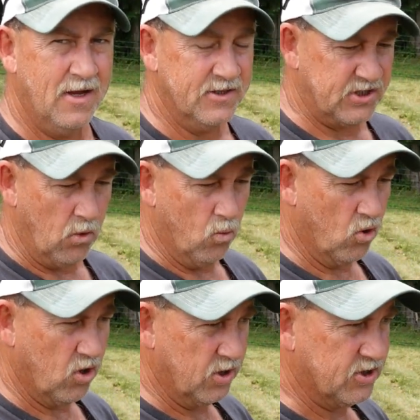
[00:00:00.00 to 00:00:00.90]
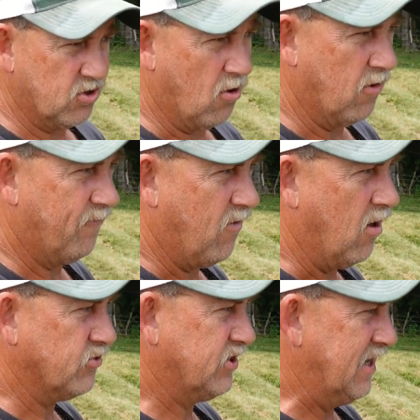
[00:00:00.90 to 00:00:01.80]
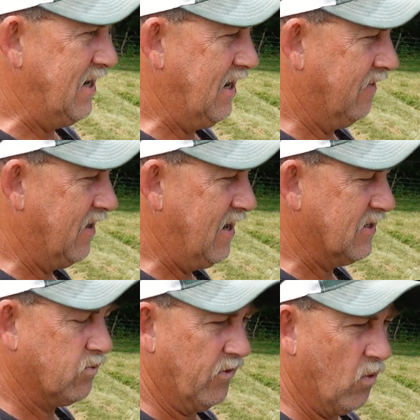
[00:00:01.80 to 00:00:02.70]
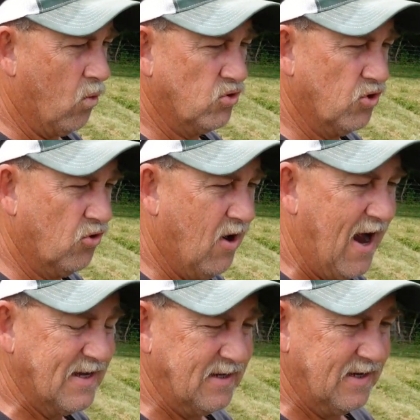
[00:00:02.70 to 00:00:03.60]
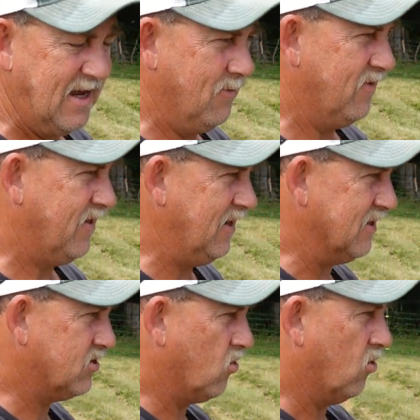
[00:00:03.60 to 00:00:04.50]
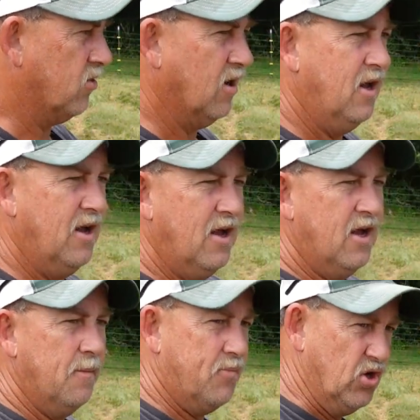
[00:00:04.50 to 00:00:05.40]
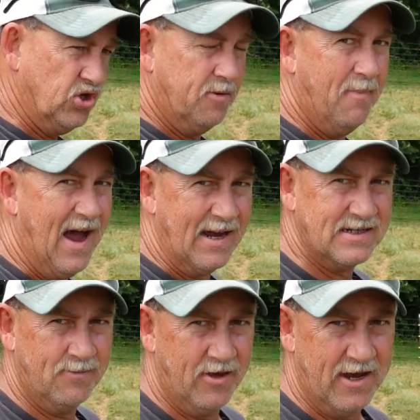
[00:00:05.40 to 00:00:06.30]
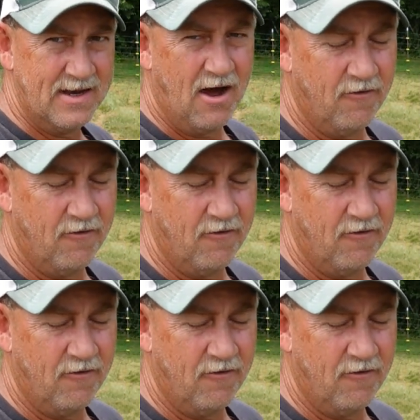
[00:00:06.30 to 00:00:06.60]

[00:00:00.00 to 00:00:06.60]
So we're going to start frost seeding this with orchard grass and timothy to start pushing back some of that tall